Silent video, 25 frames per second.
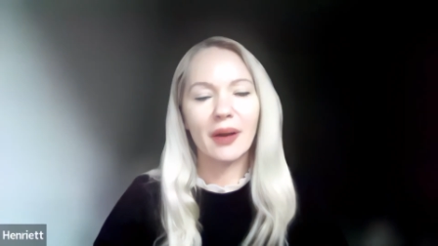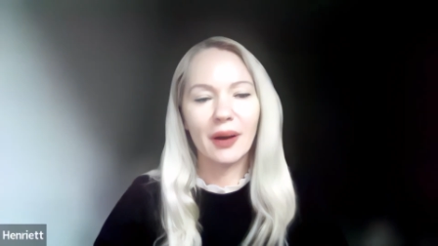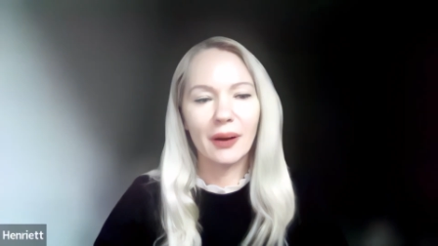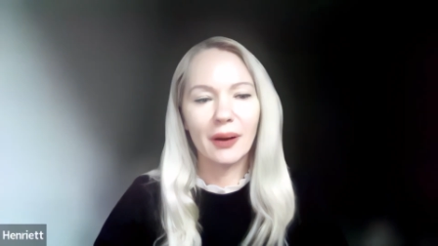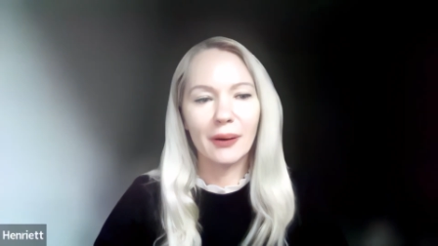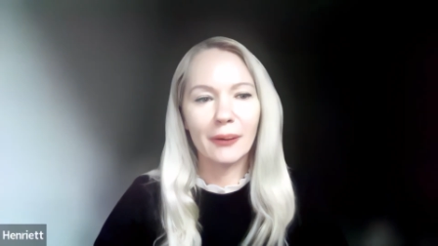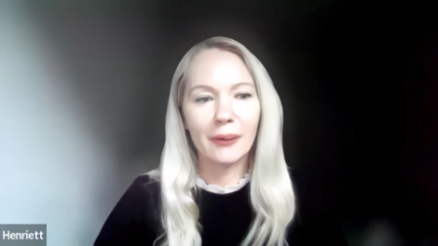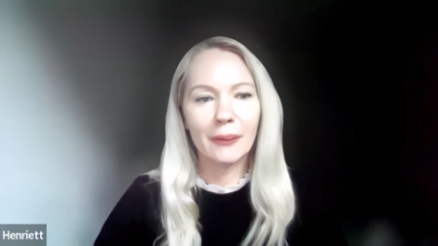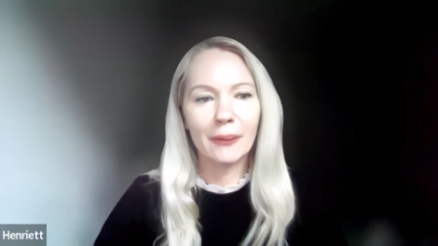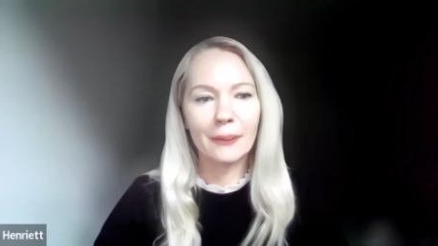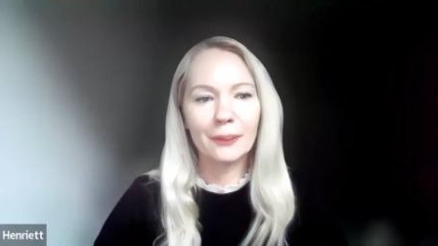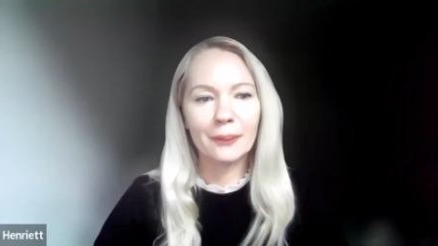
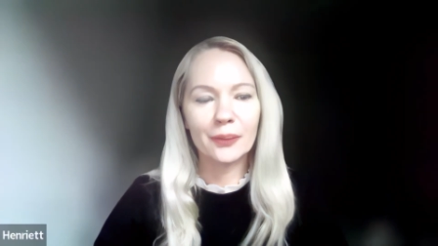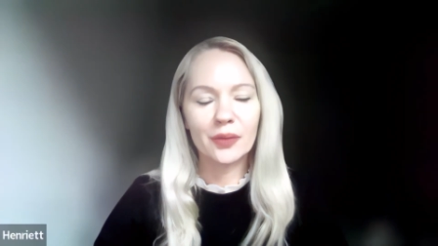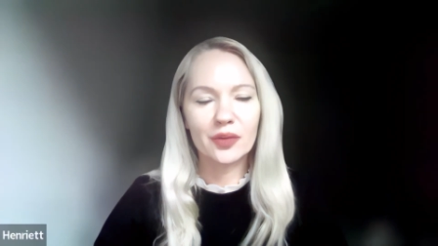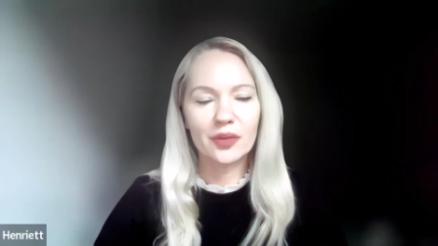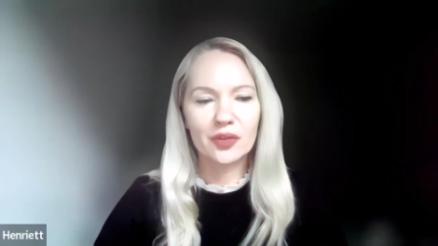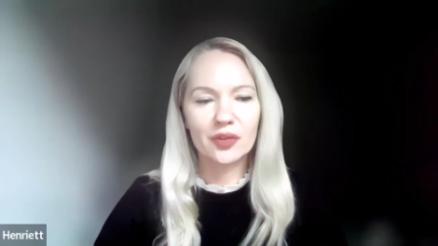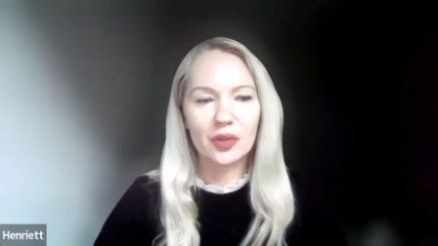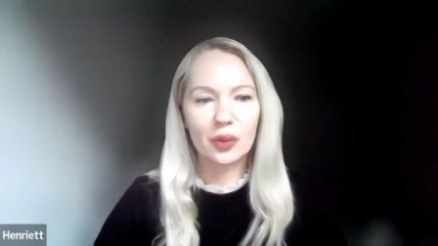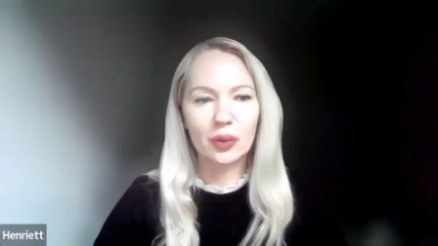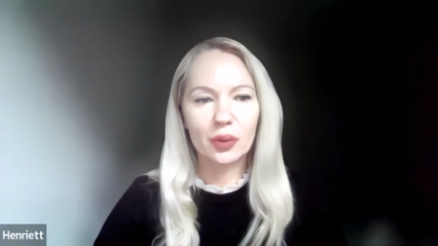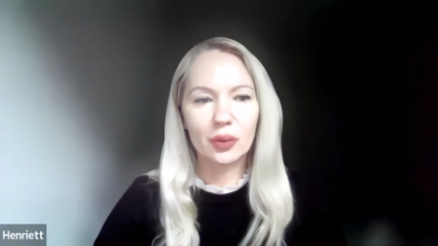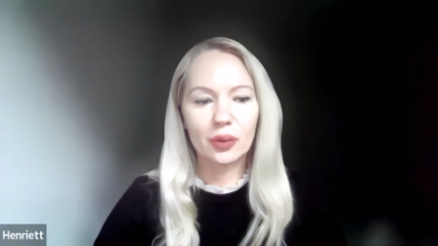Um,
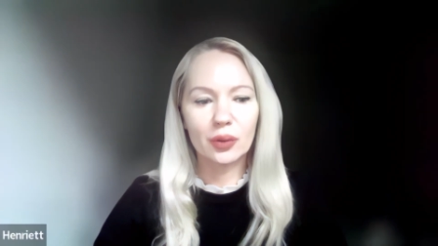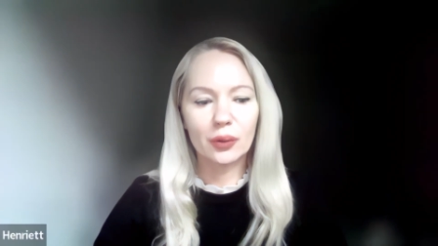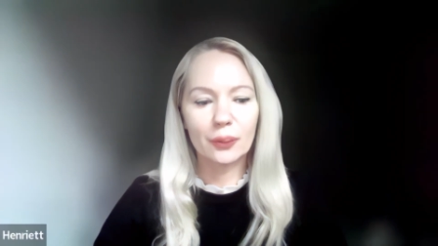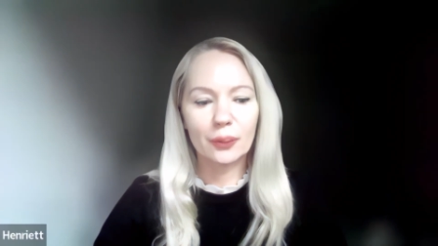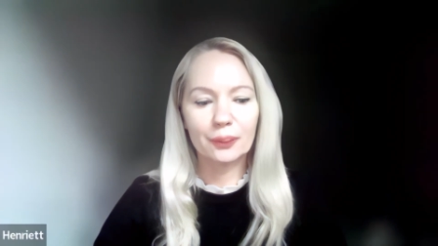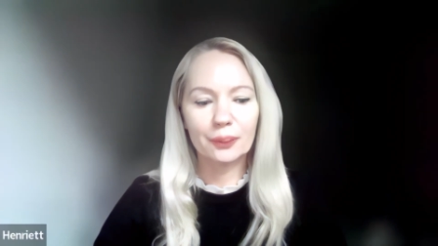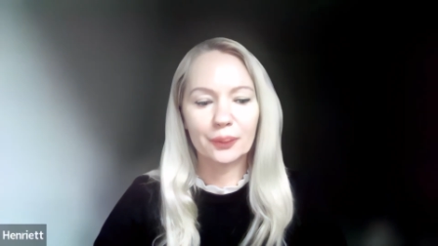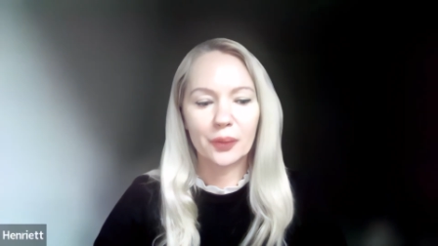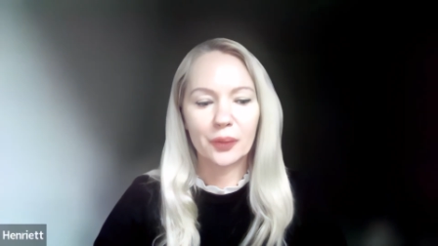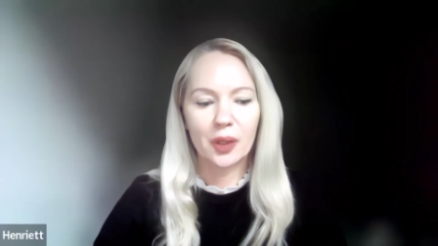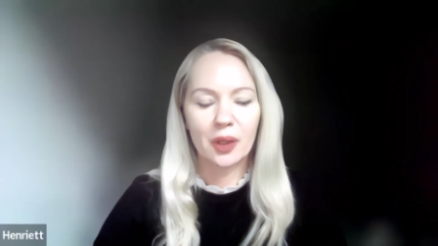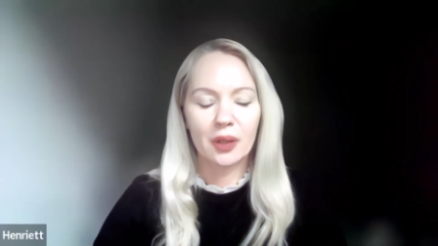
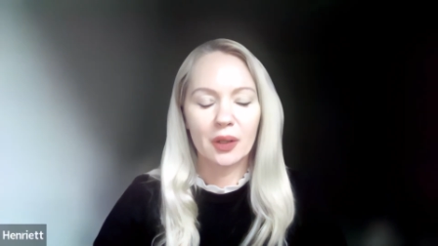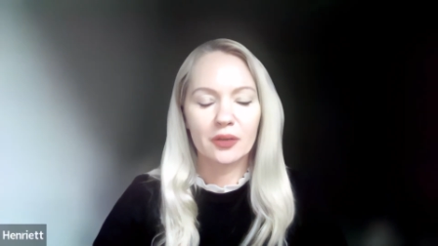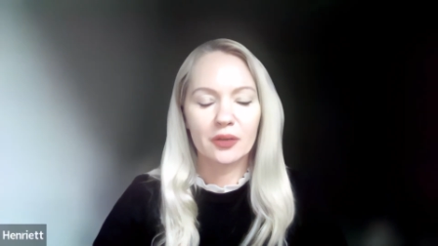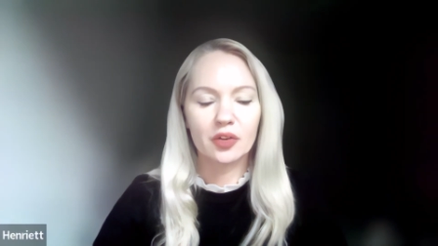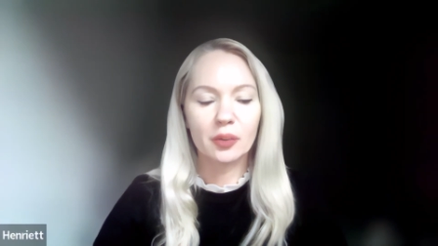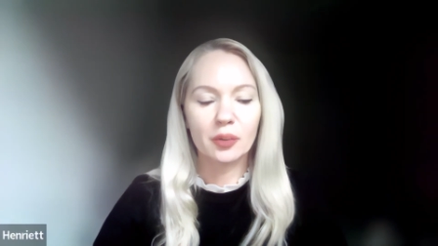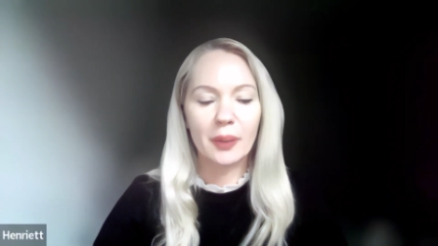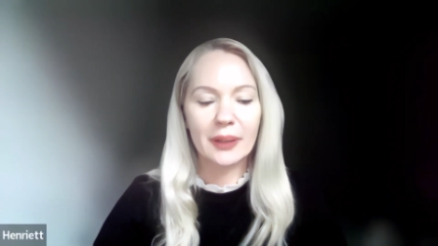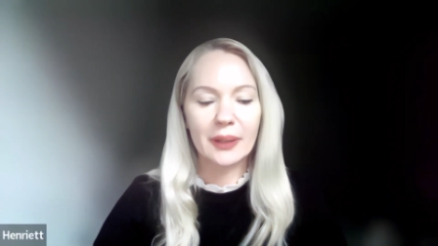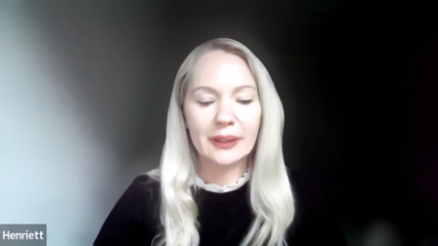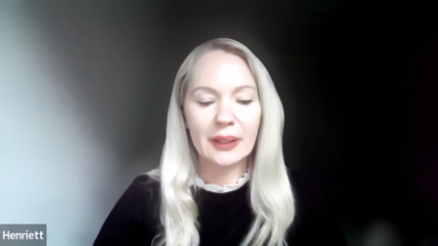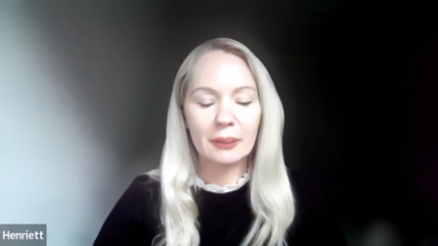so, so
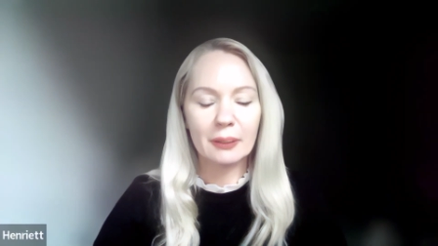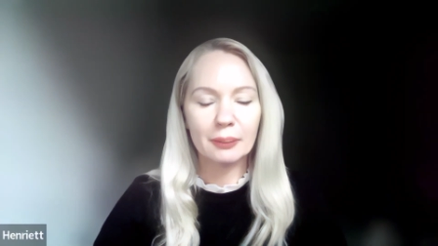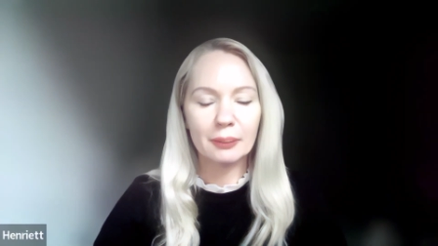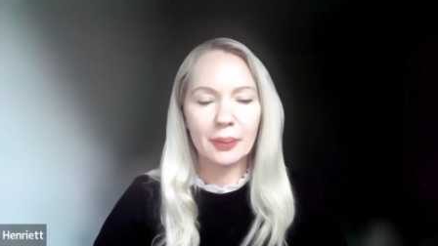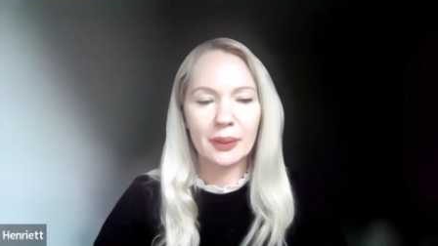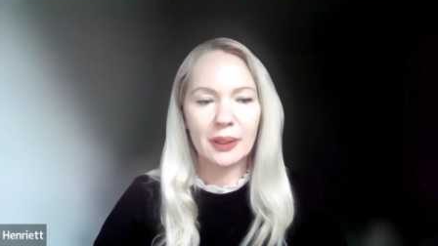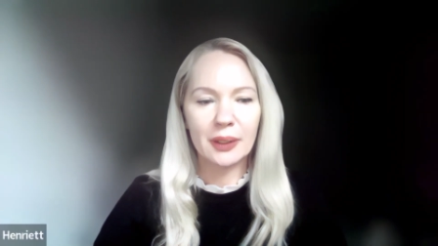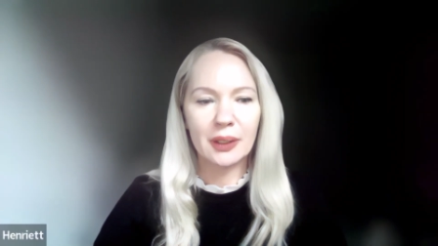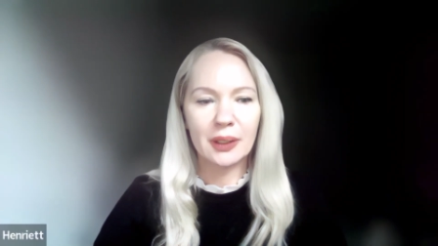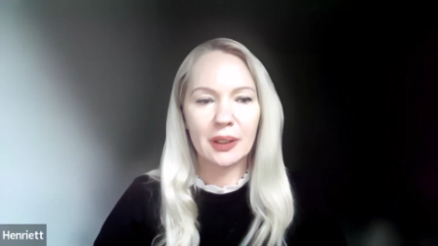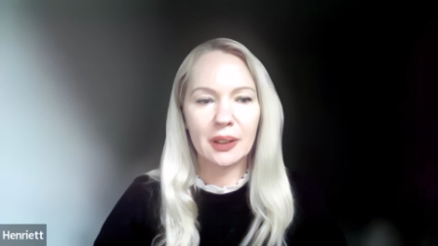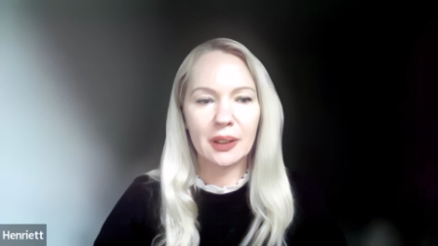my
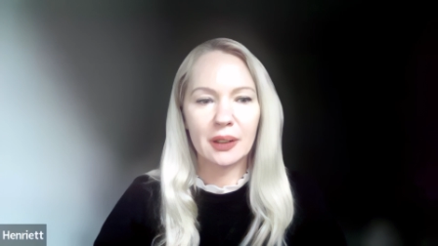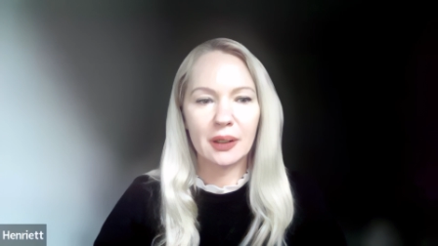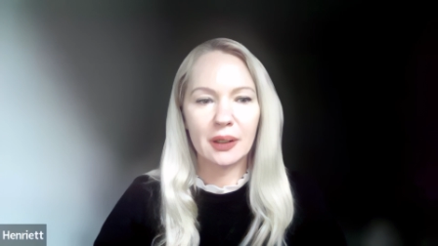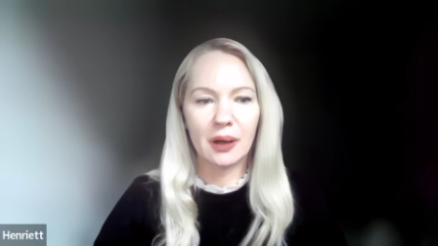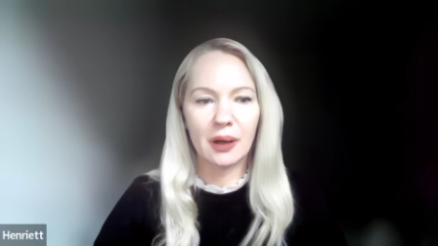company,